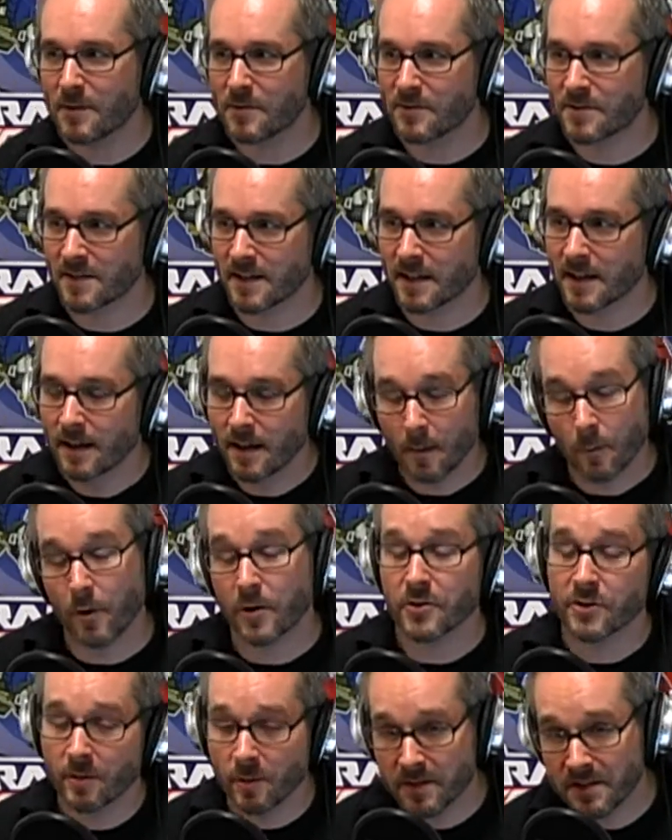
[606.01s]
It's just like, boy, it
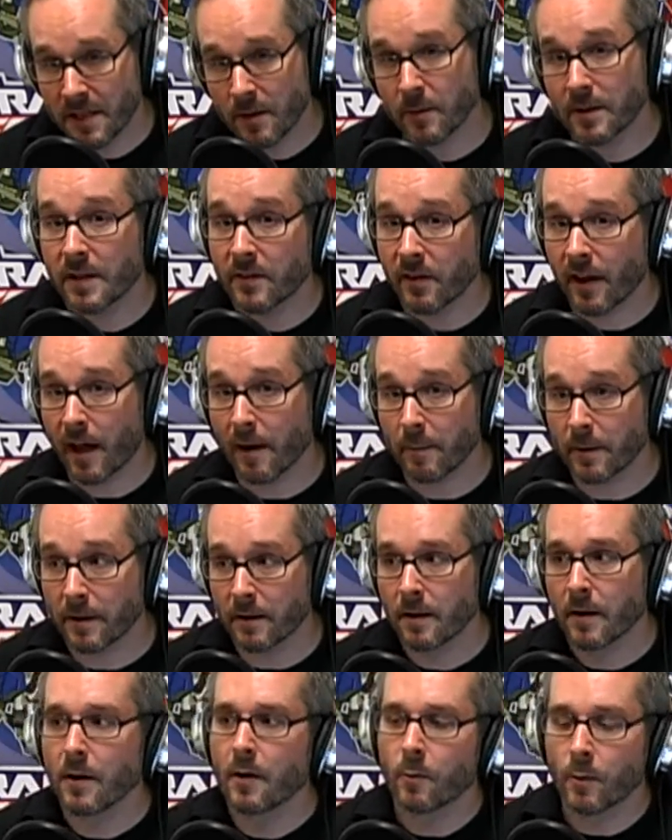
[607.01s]
sure was neat when this happened.